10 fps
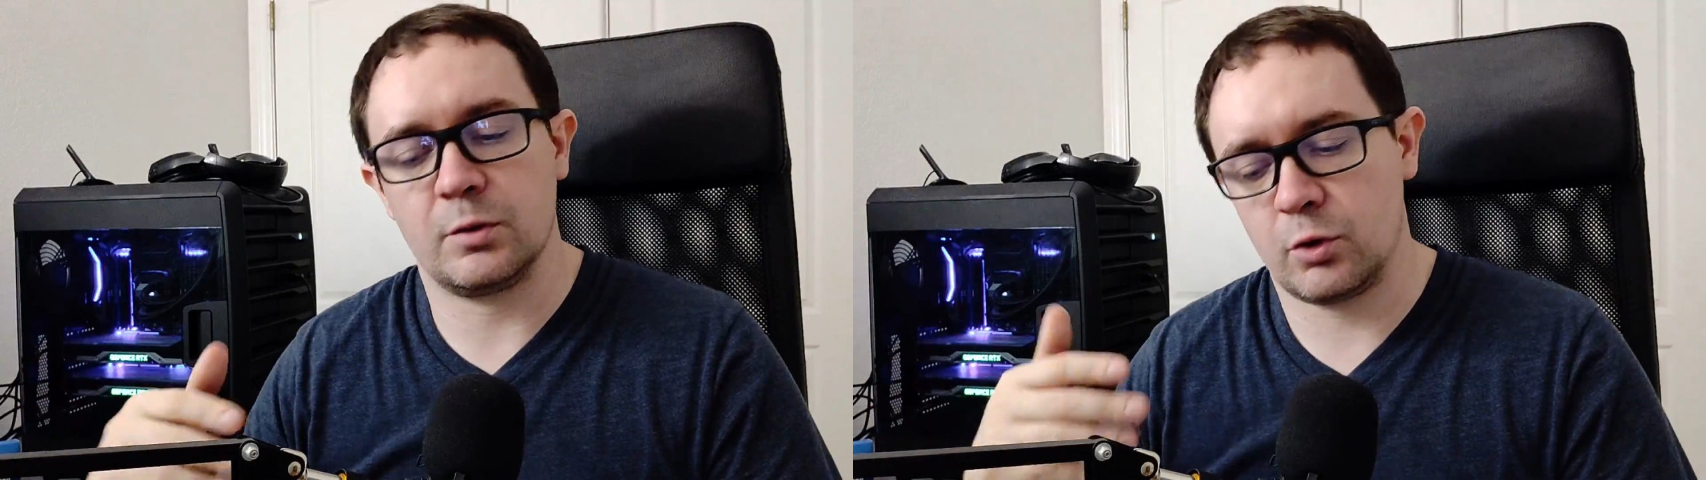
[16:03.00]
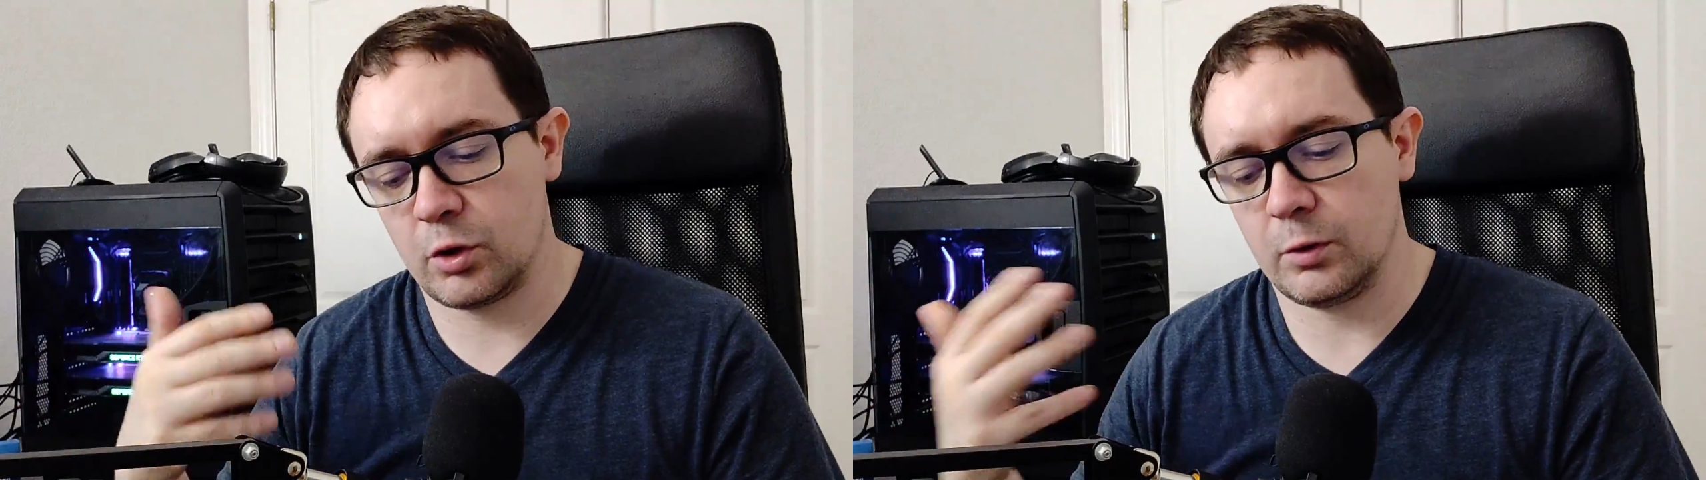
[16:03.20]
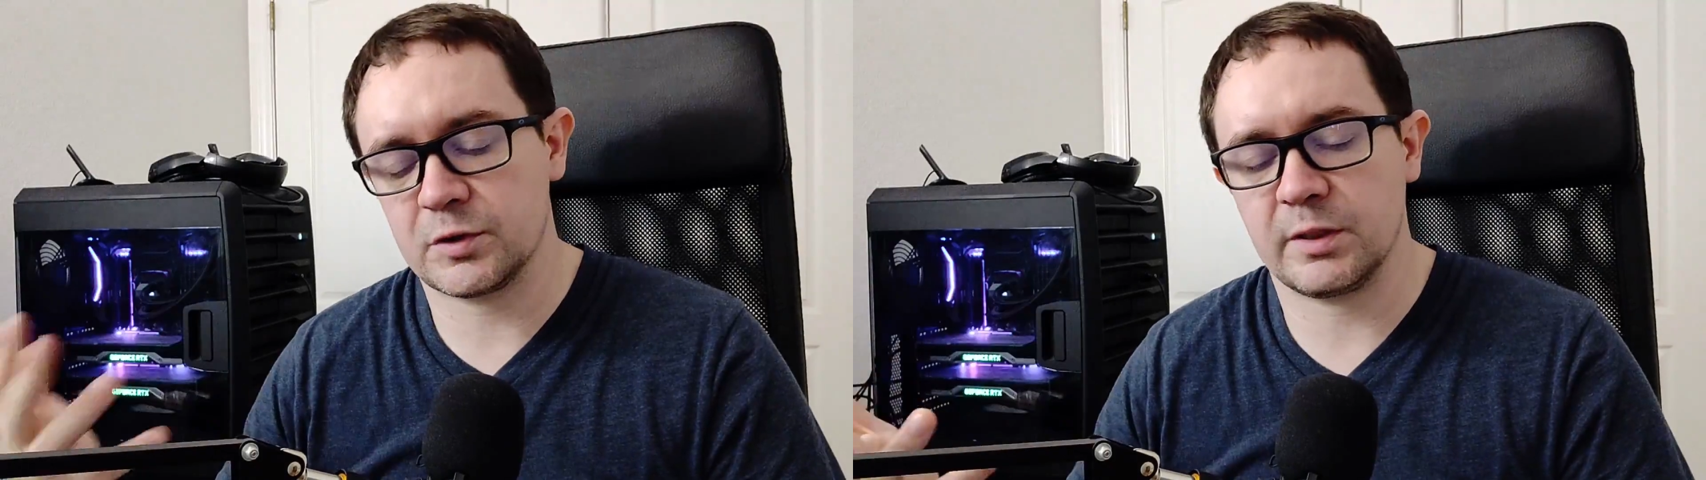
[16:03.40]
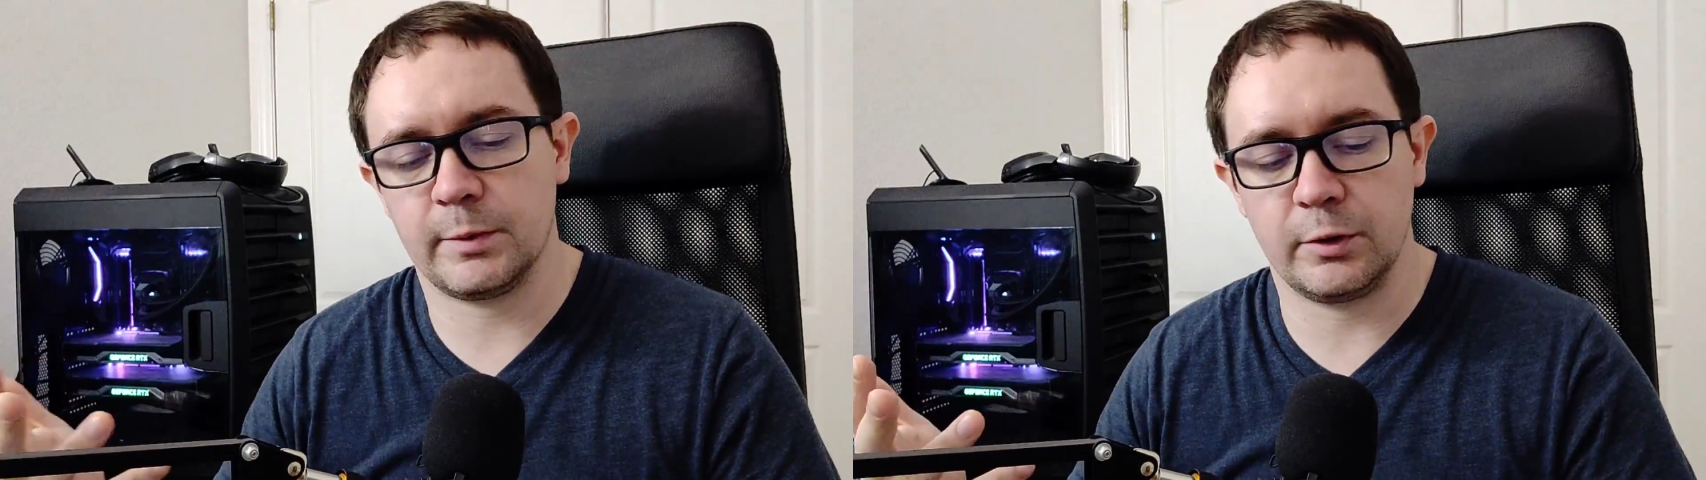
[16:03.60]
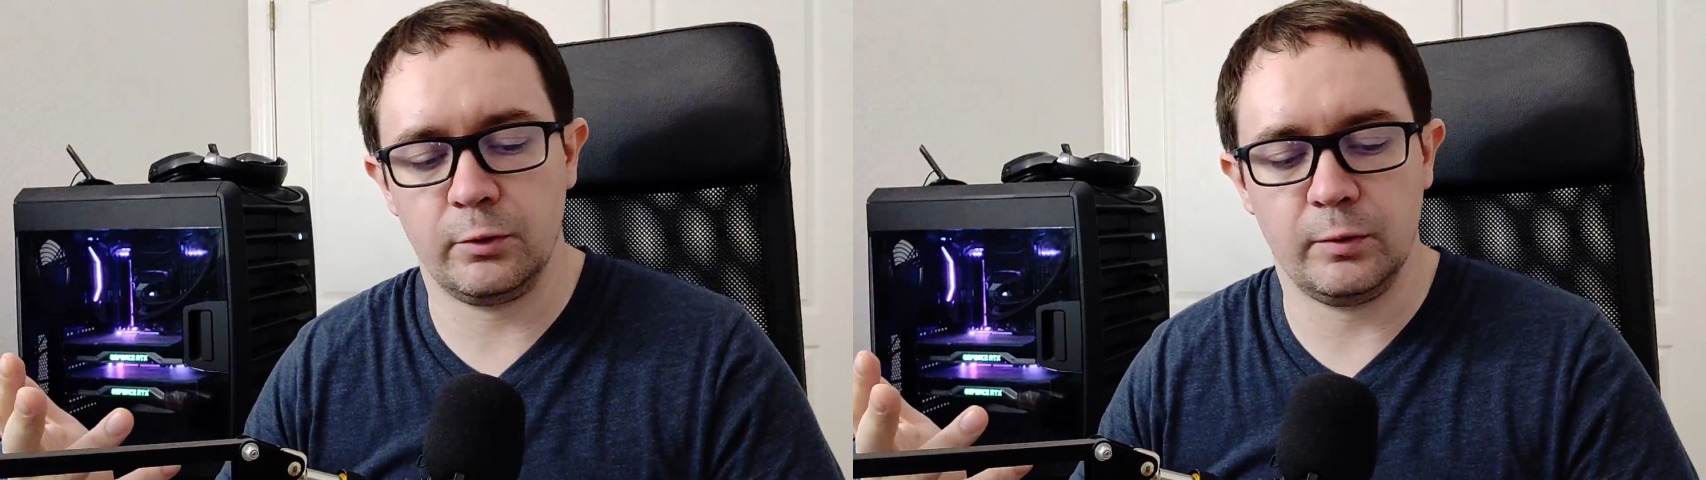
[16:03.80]
to show
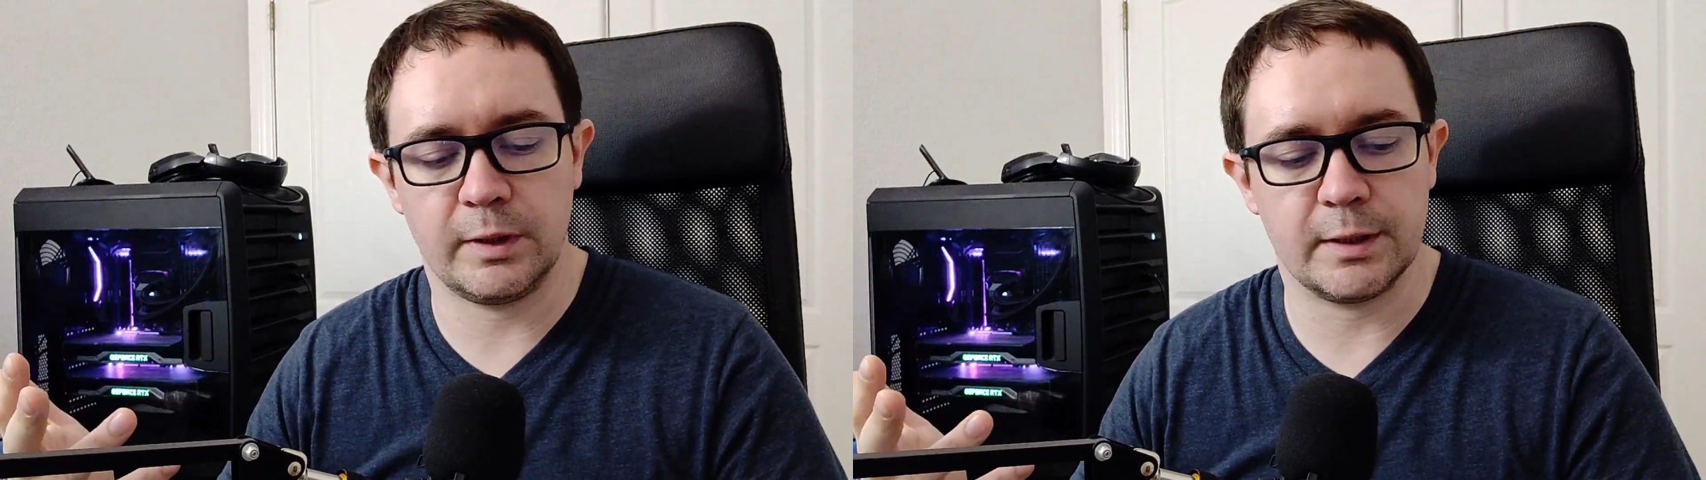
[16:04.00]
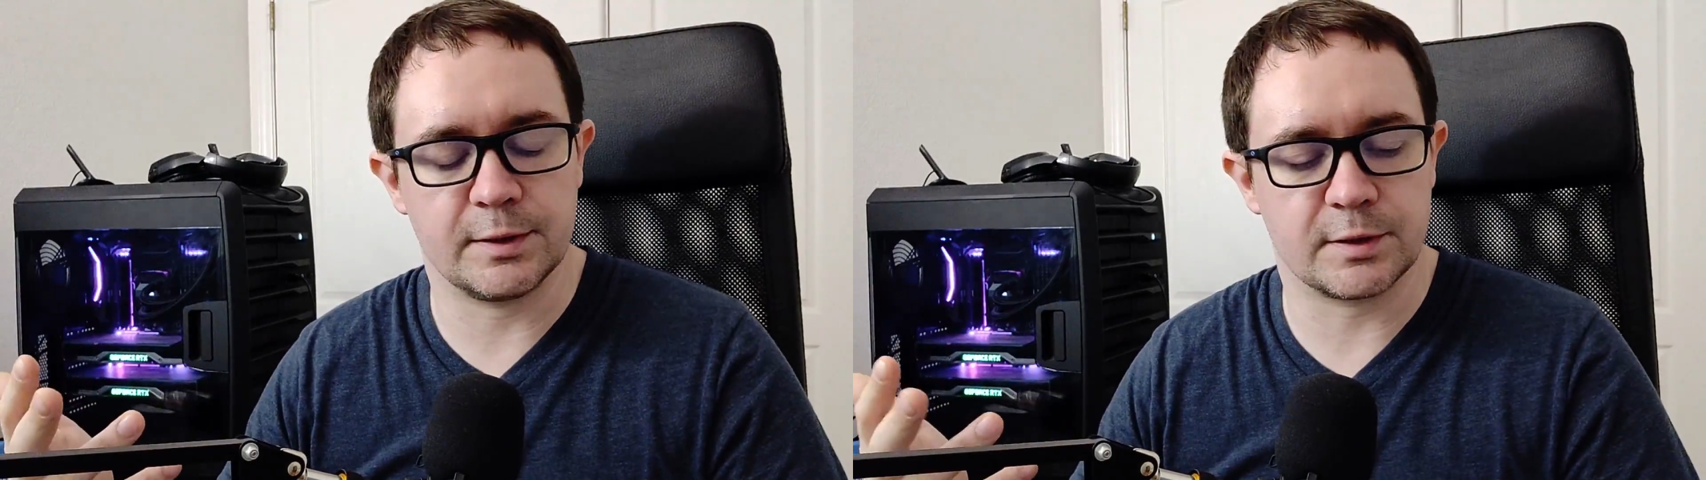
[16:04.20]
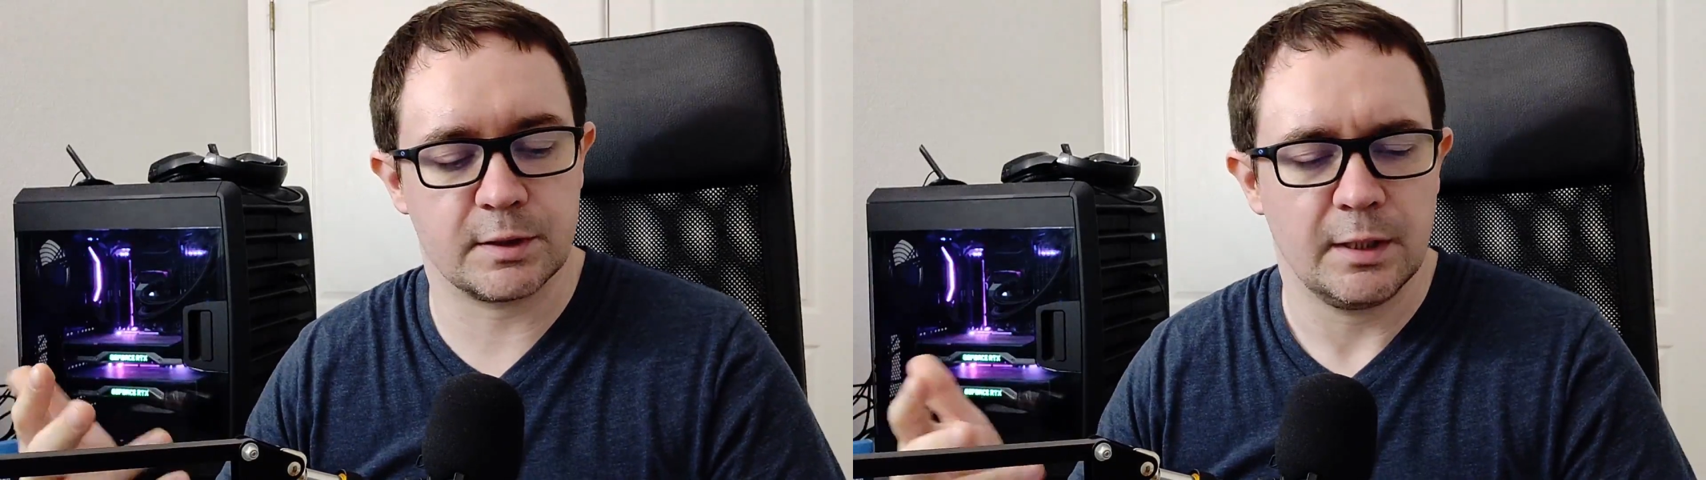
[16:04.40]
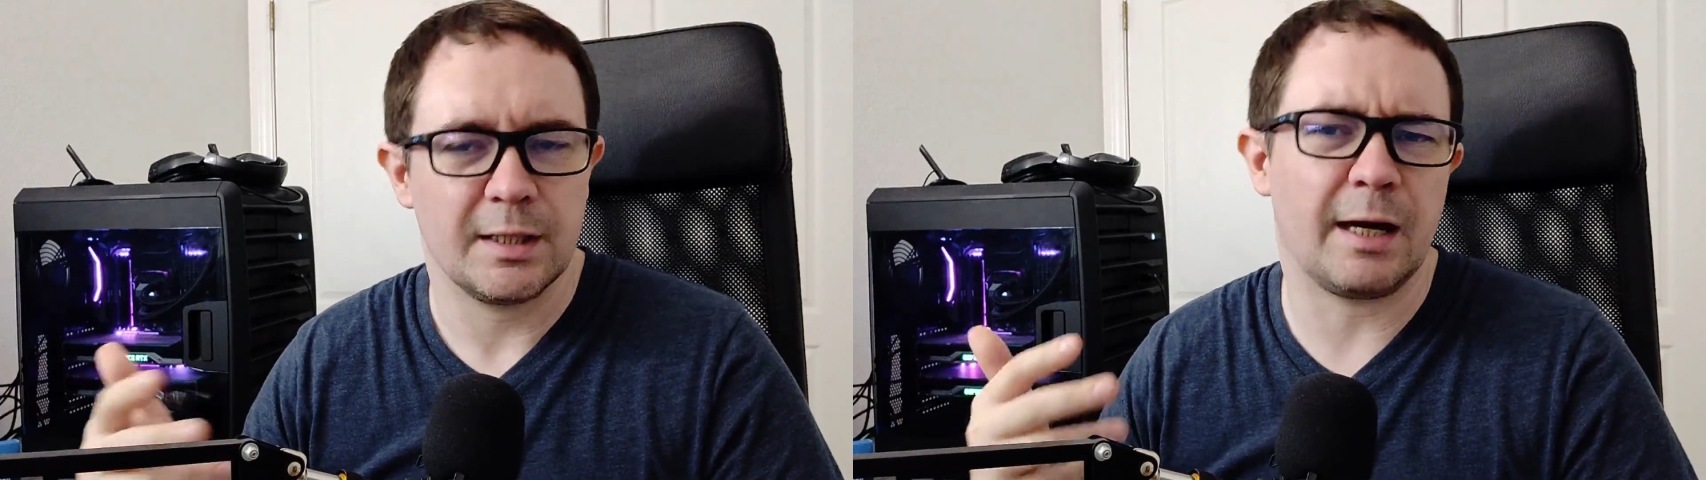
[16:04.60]
someone who is